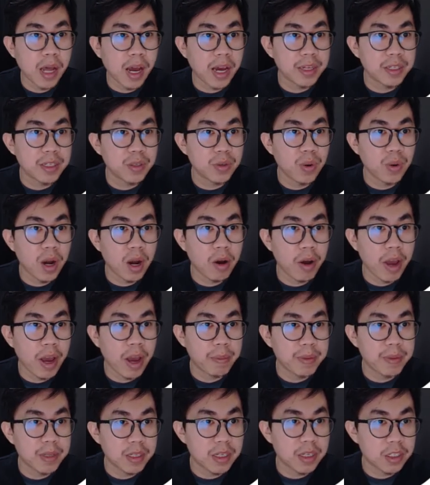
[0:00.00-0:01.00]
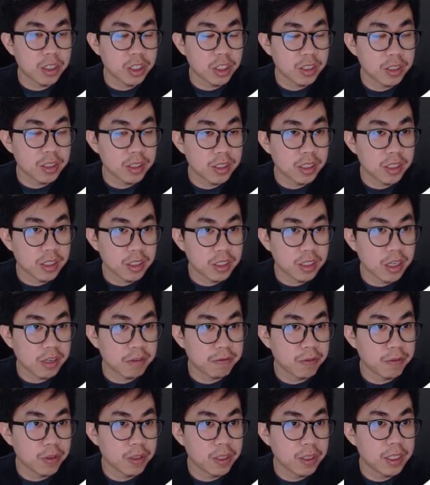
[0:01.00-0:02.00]
to our application
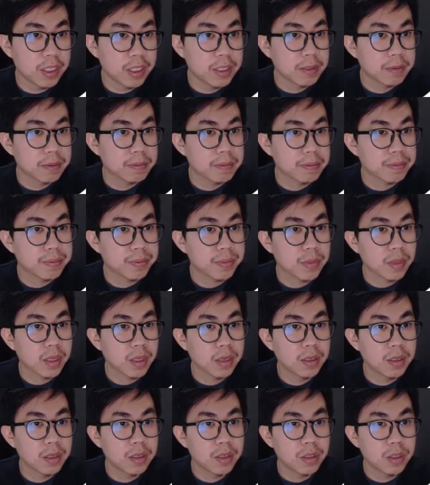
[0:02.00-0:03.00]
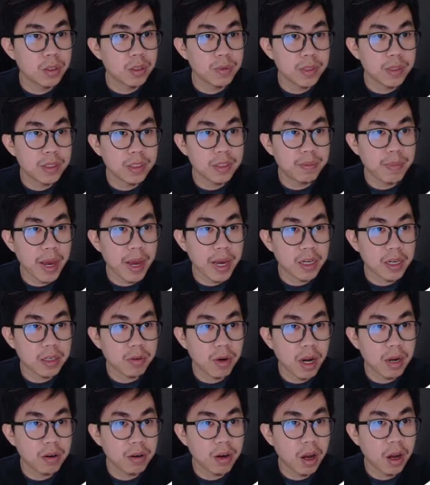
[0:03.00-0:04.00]
successfully. You will see
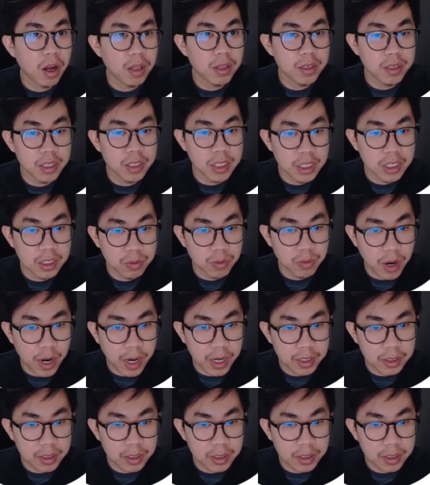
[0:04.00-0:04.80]
background color is red.